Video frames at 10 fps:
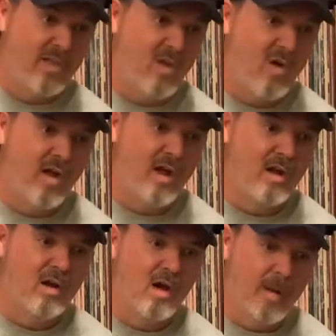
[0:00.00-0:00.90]

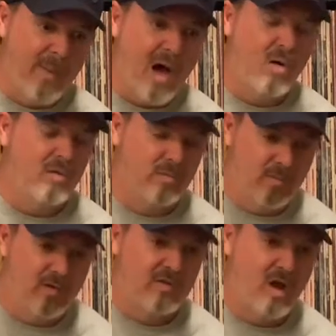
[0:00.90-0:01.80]
learning about
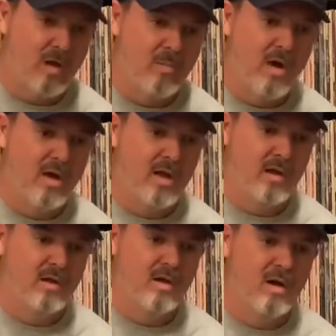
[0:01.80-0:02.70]
the stock
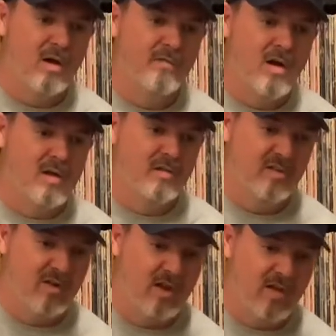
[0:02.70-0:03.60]
market on a very
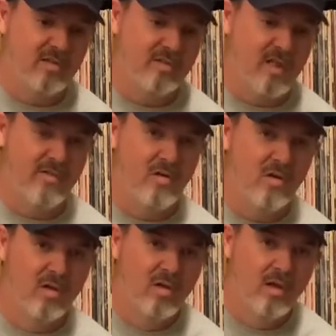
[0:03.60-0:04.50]
serious
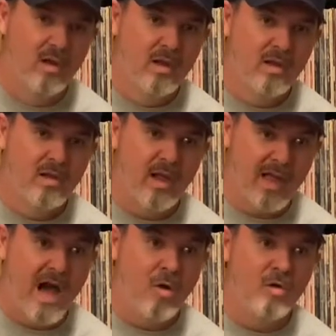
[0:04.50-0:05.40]
level, like
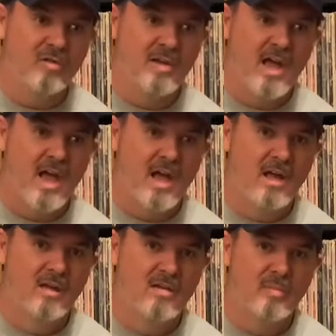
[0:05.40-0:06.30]
hours a day
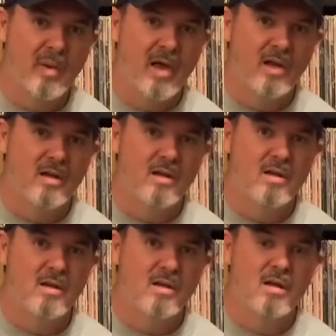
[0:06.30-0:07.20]
spent
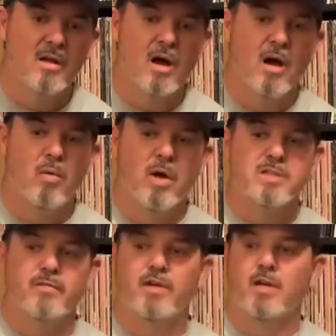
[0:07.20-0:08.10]

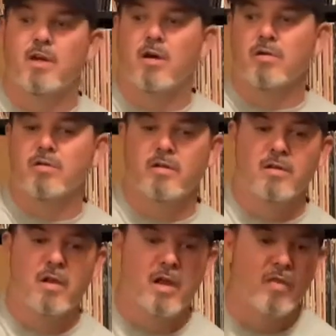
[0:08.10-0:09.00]
watching videos and
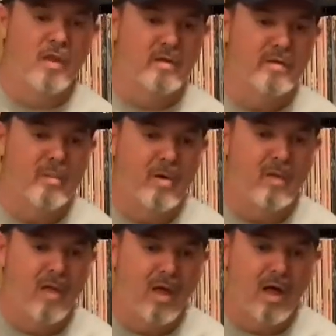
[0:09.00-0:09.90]
looking things up
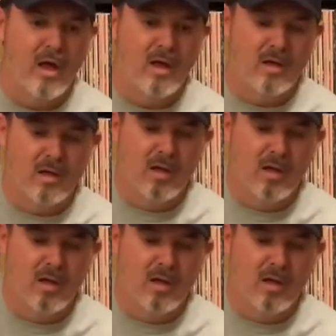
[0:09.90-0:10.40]
online and